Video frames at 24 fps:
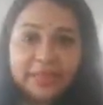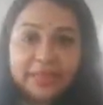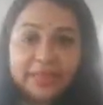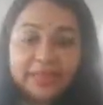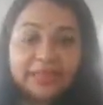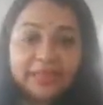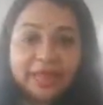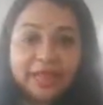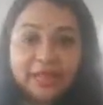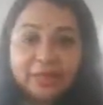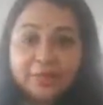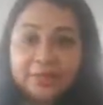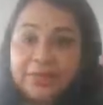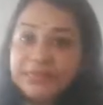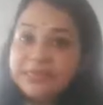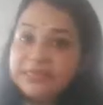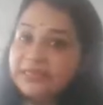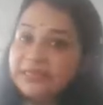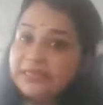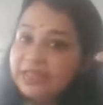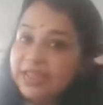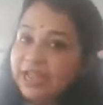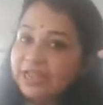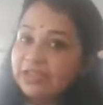That means
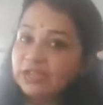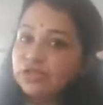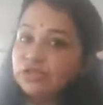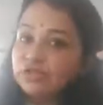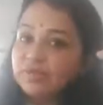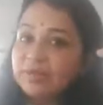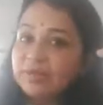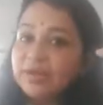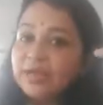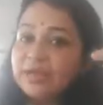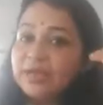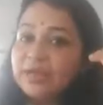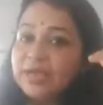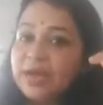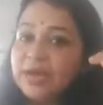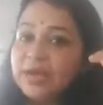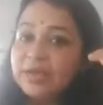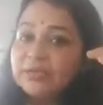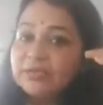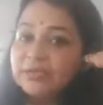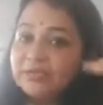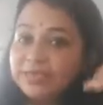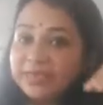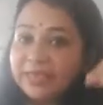naturally
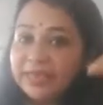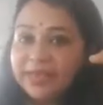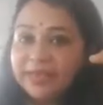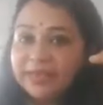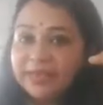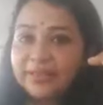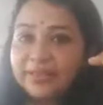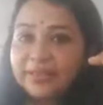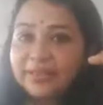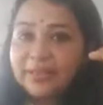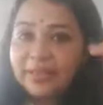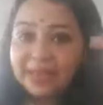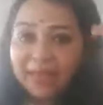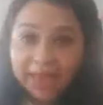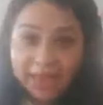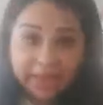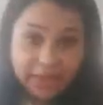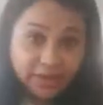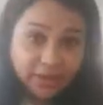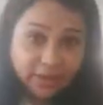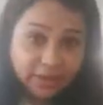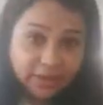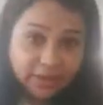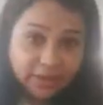our skin
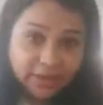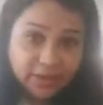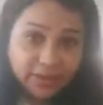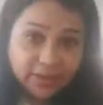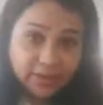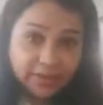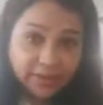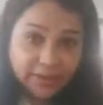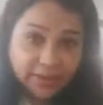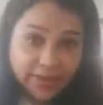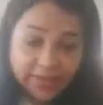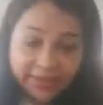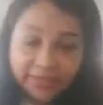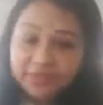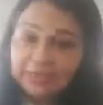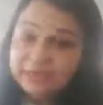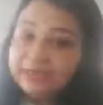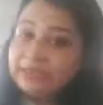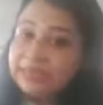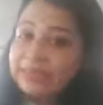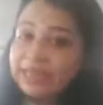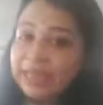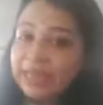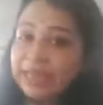and the
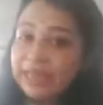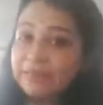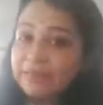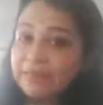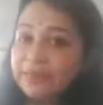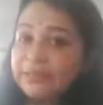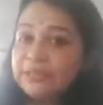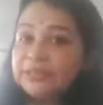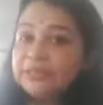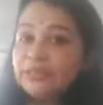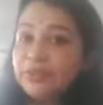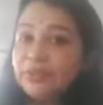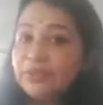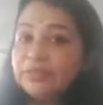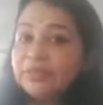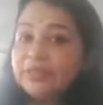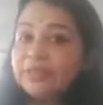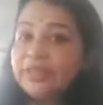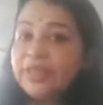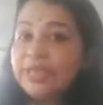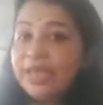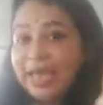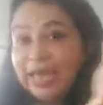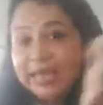scalp is on
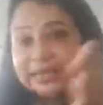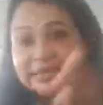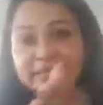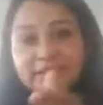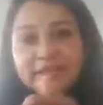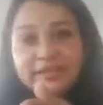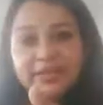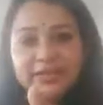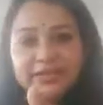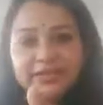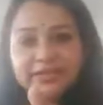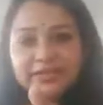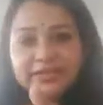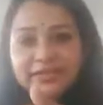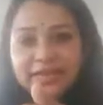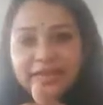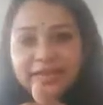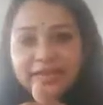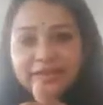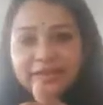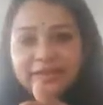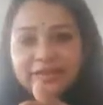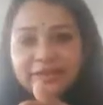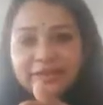the acidic
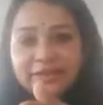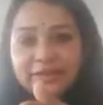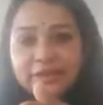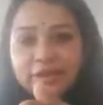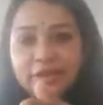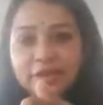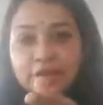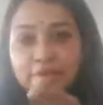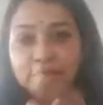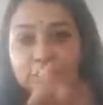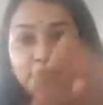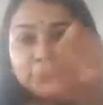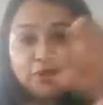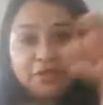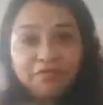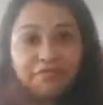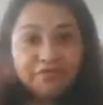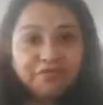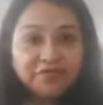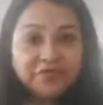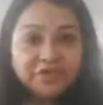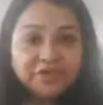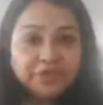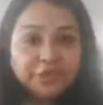side. So the
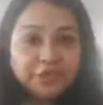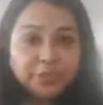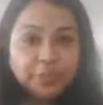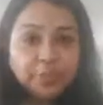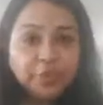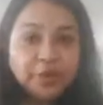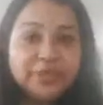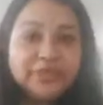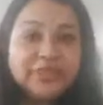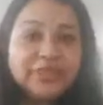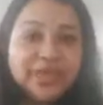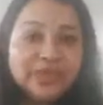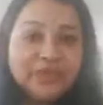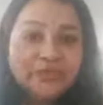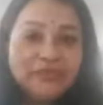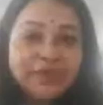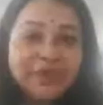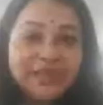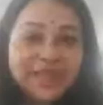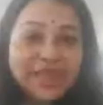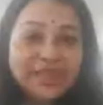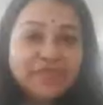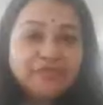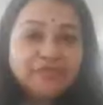first point that we
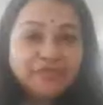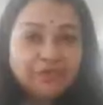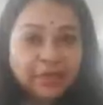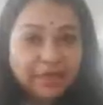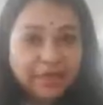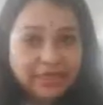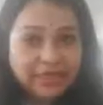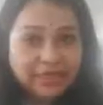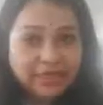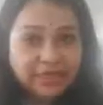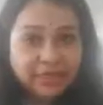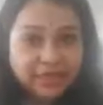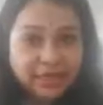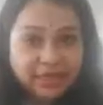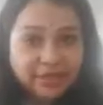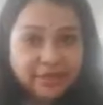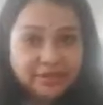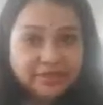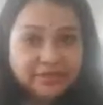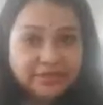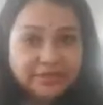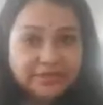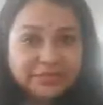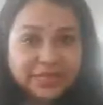get for healthy
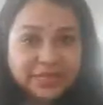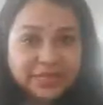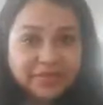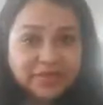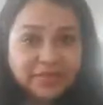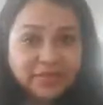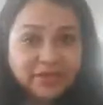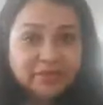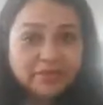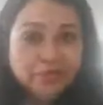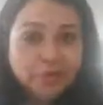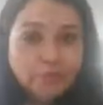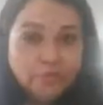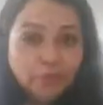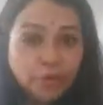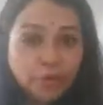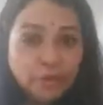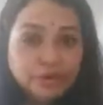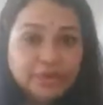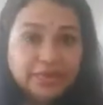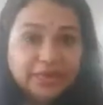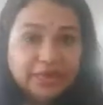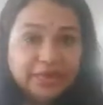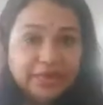hair is that if you
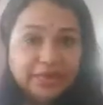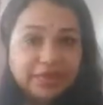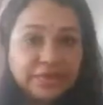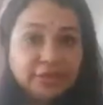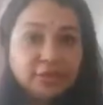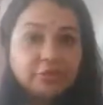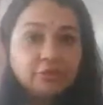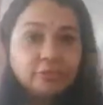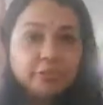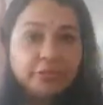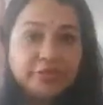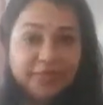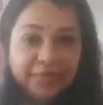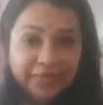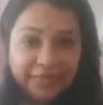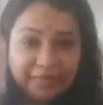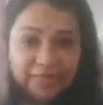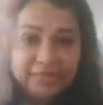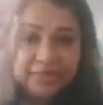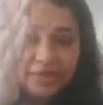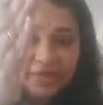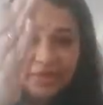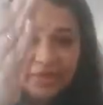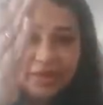want your hair to be
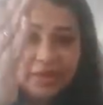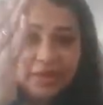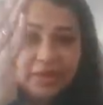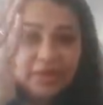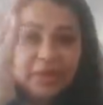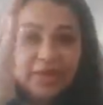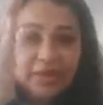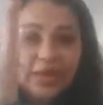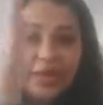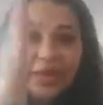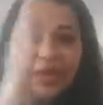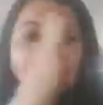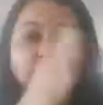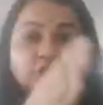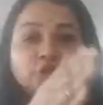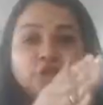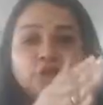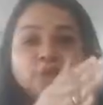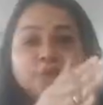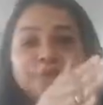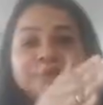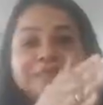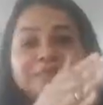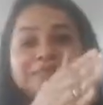healthy, it
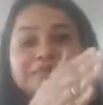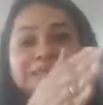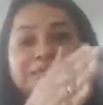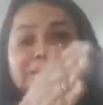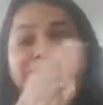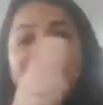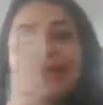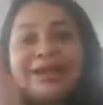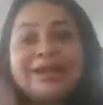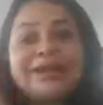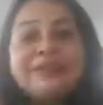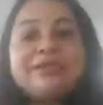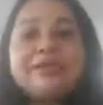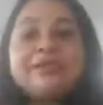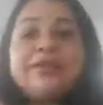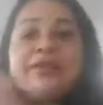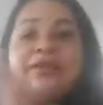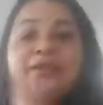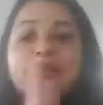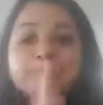should be slightly